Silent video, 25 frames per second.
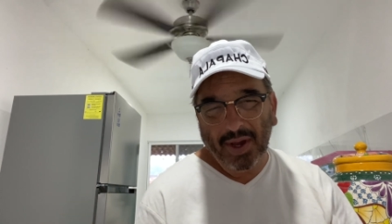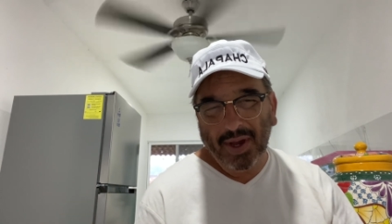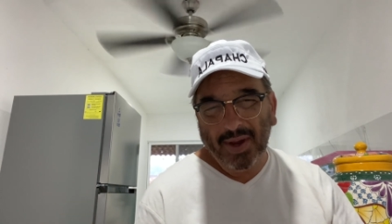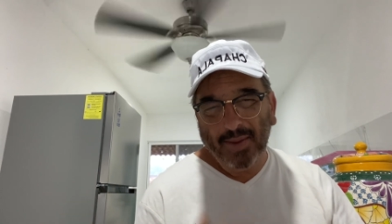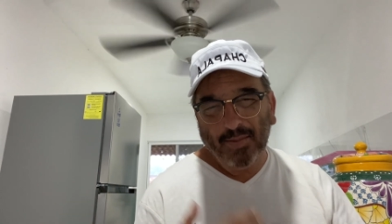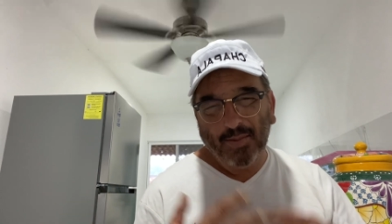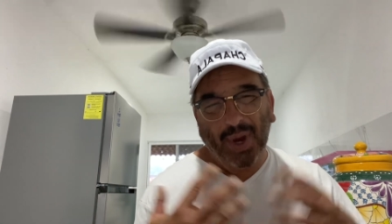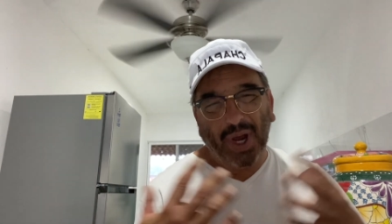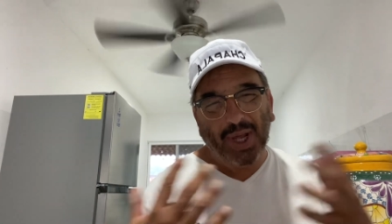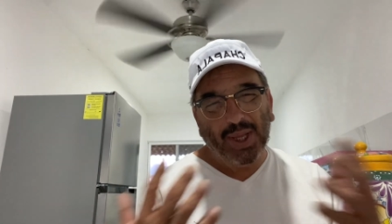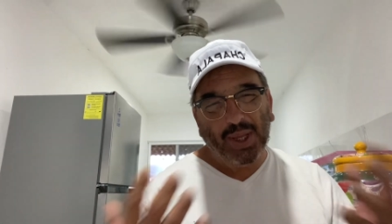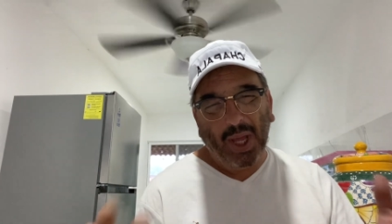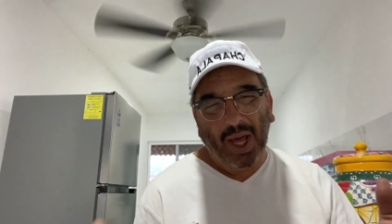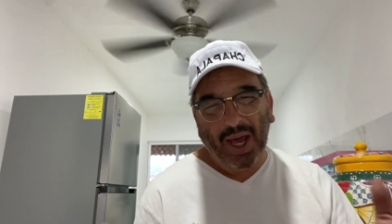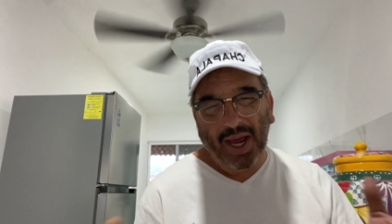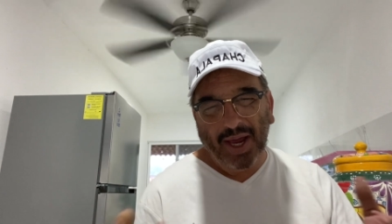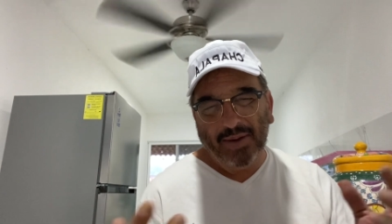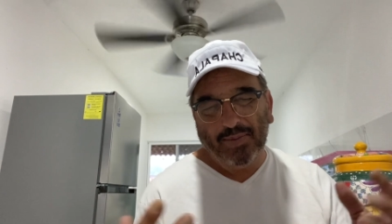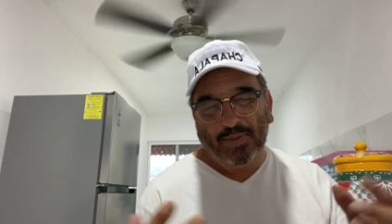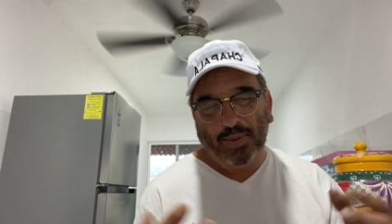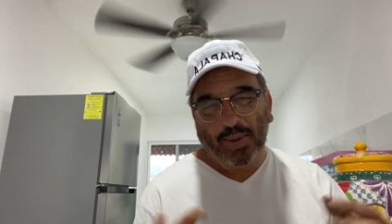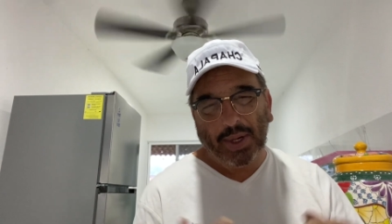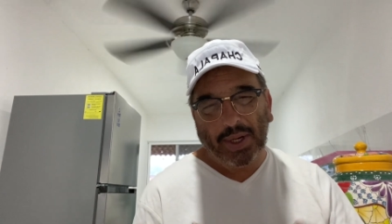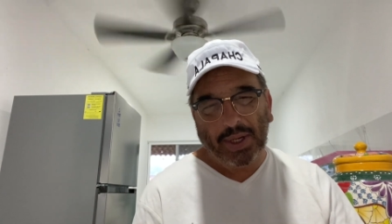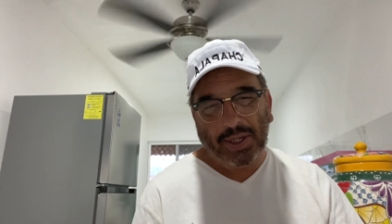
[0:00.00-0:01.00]
My
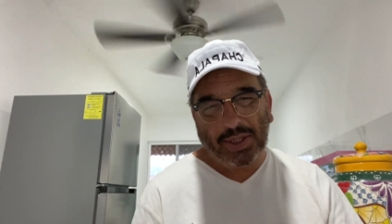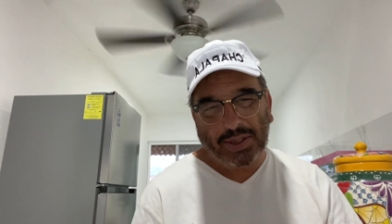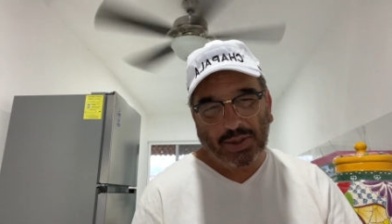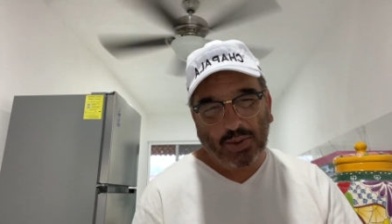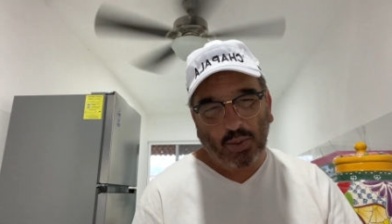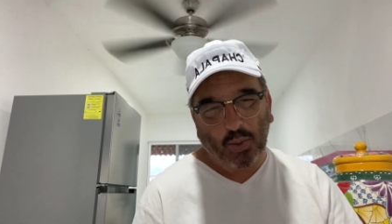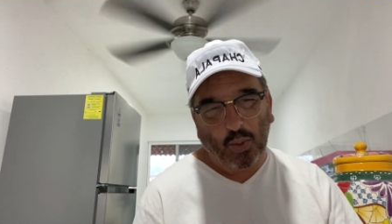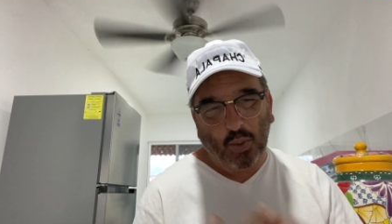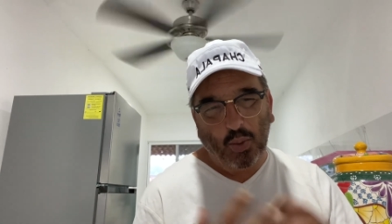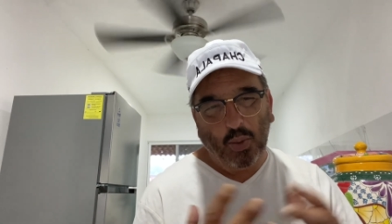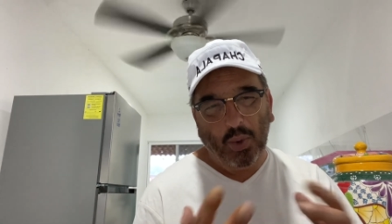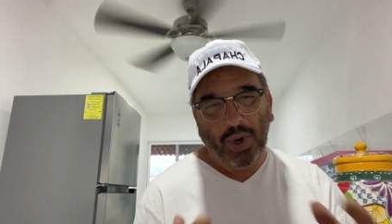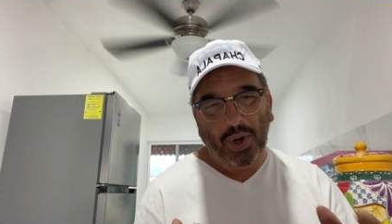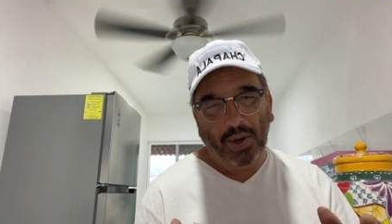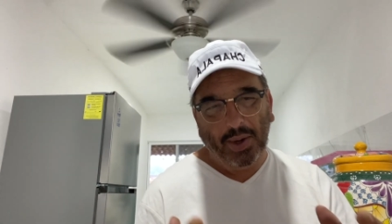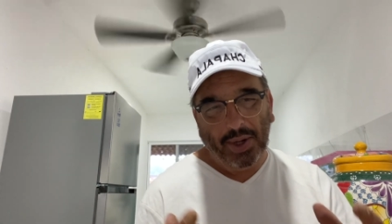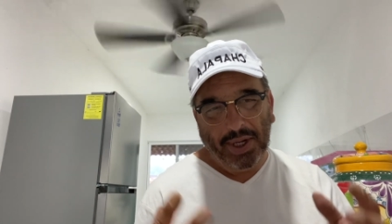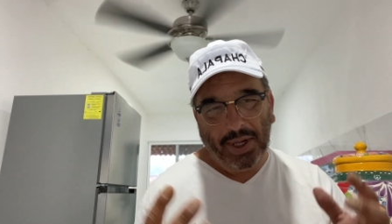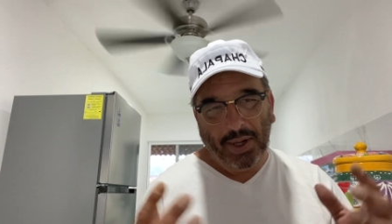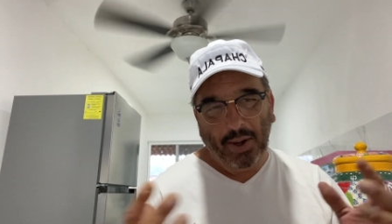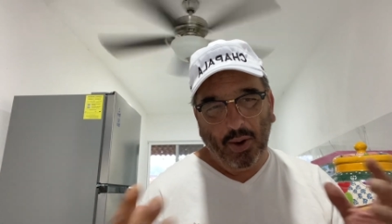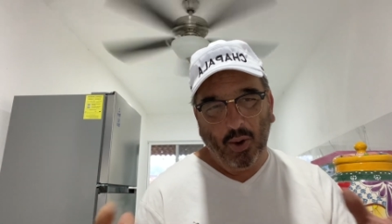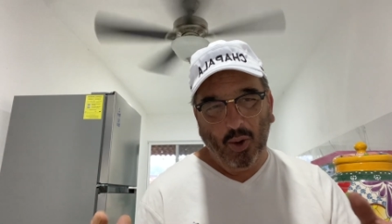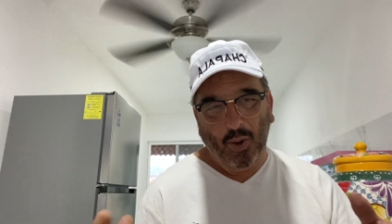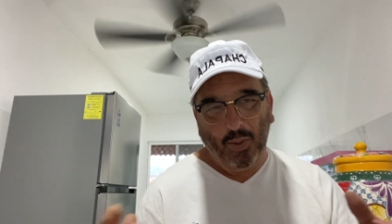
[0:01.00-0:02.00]
life is
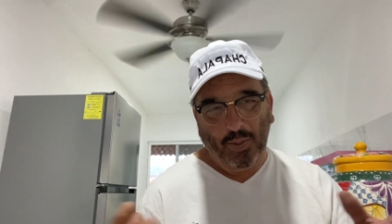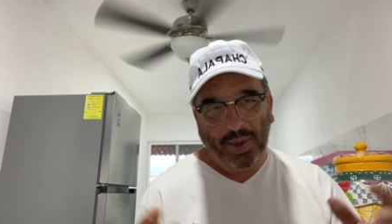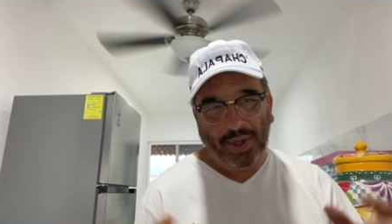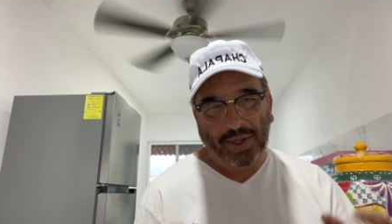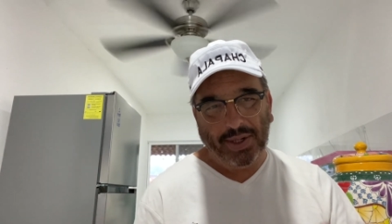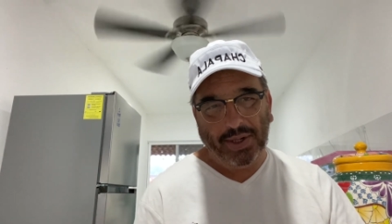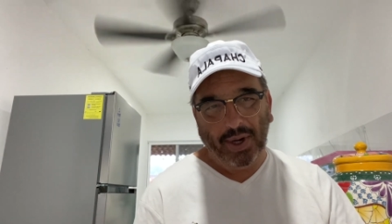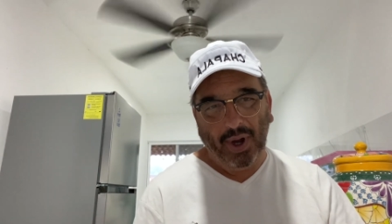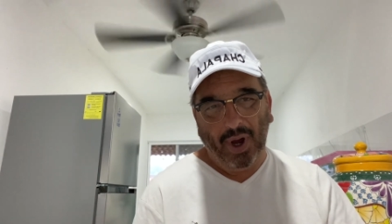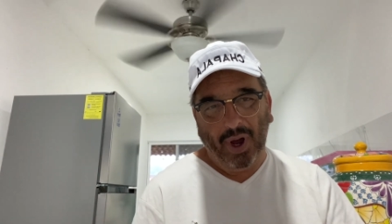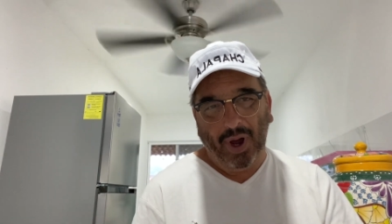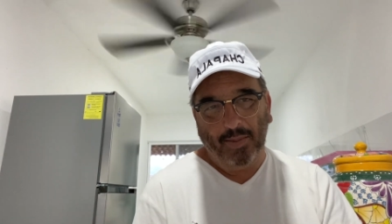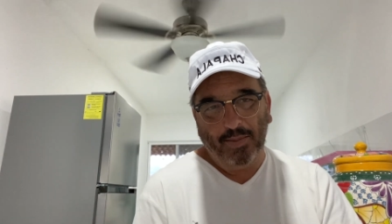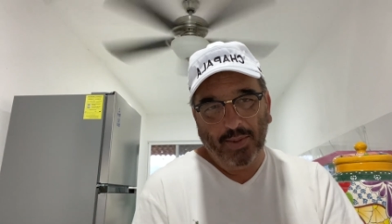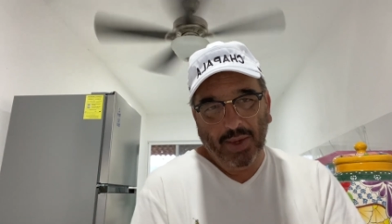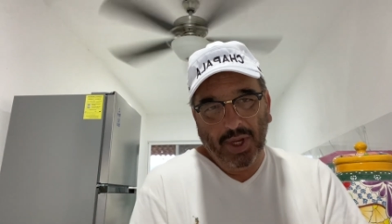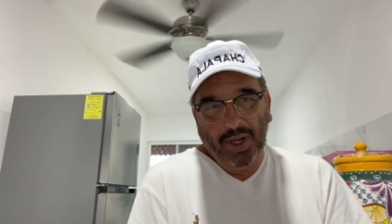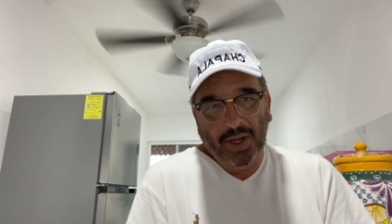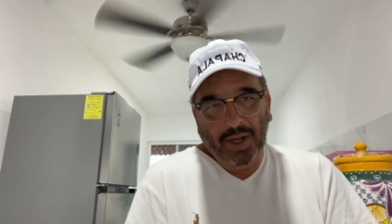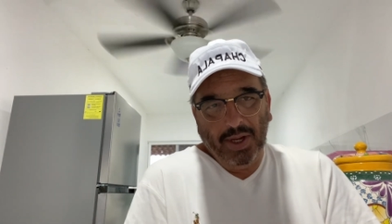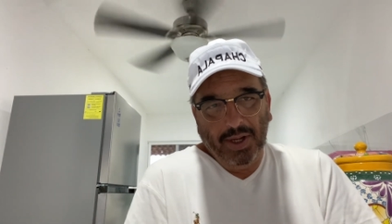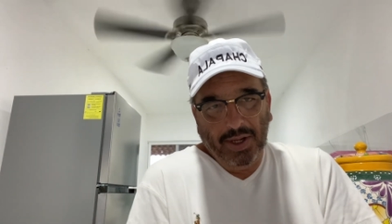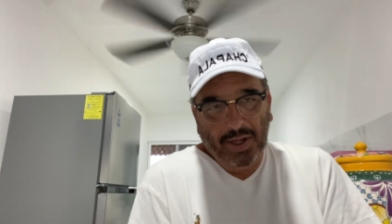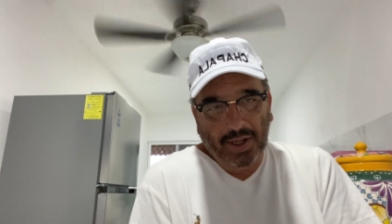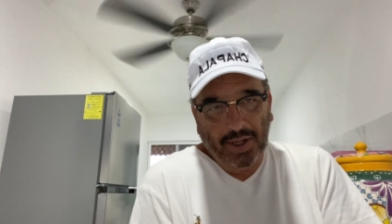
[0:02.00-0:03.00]
really opened up
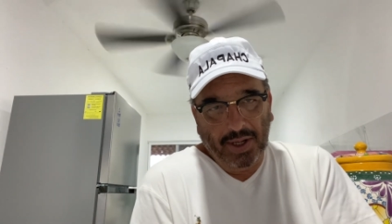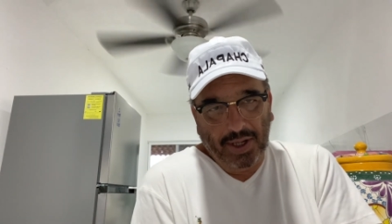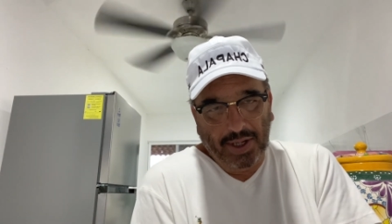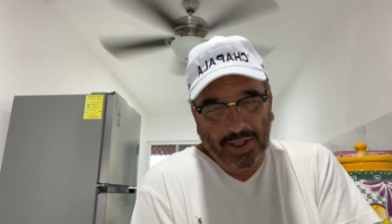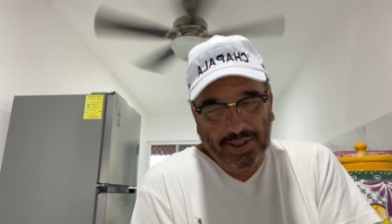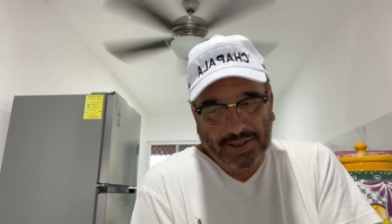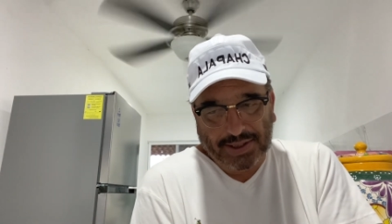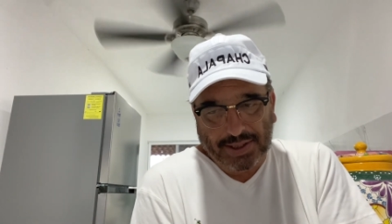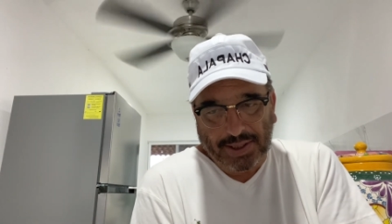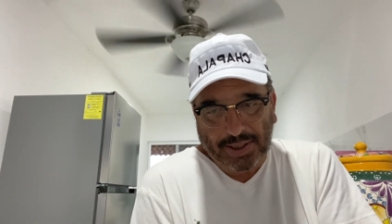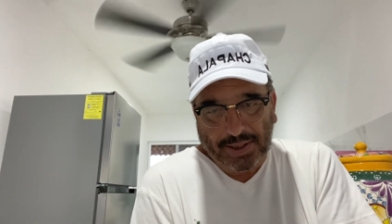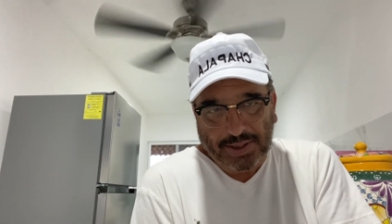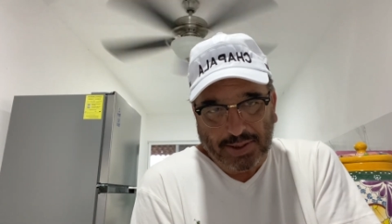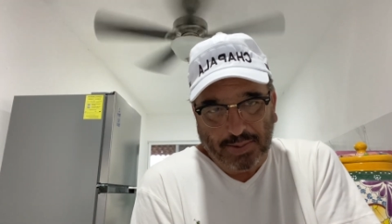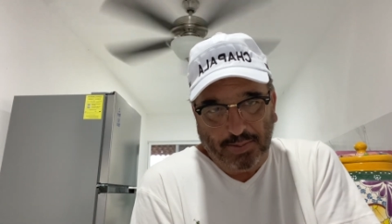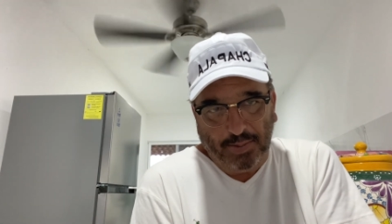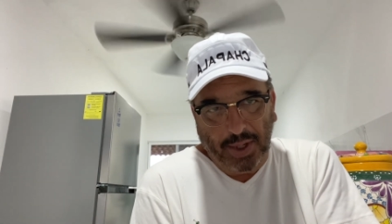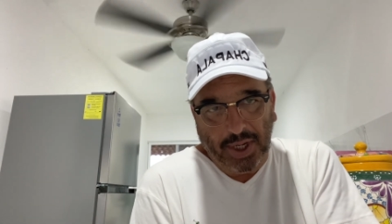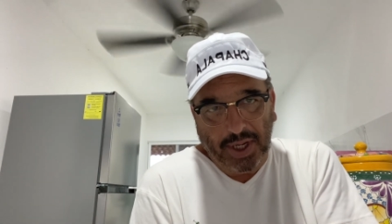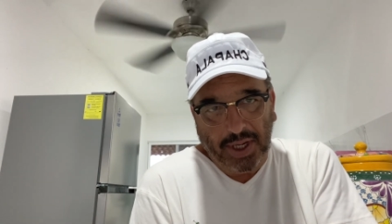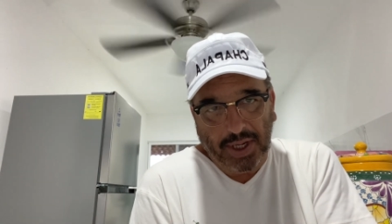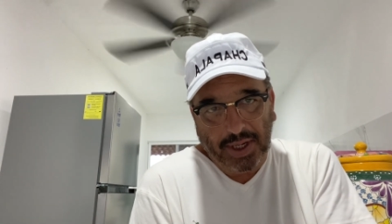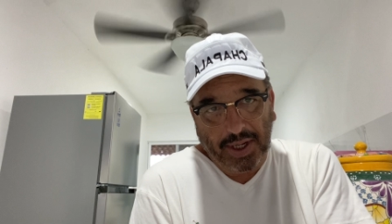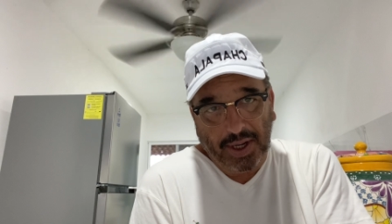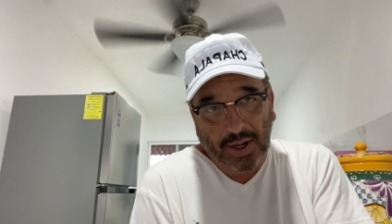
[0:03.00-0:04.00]
since
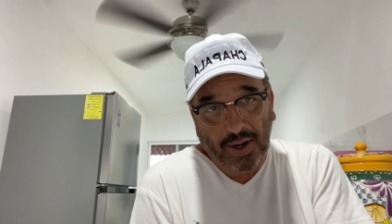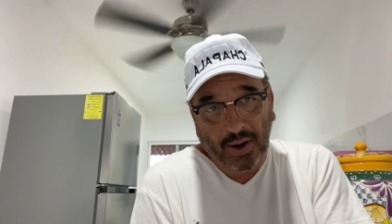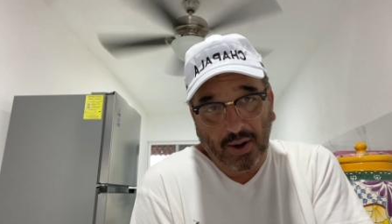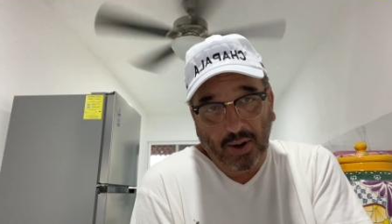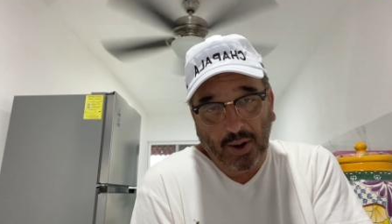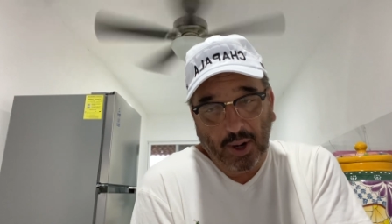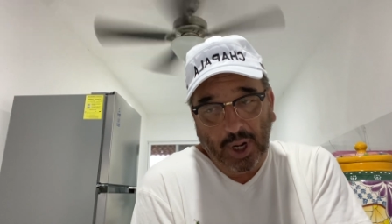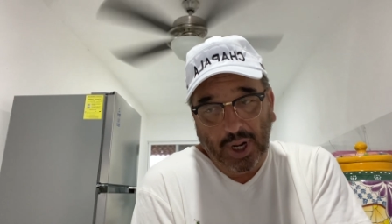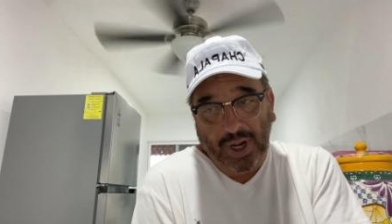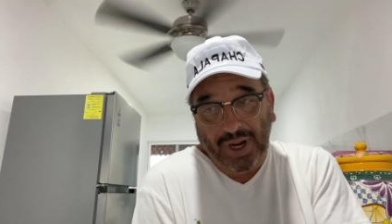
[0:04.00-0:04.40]
being here.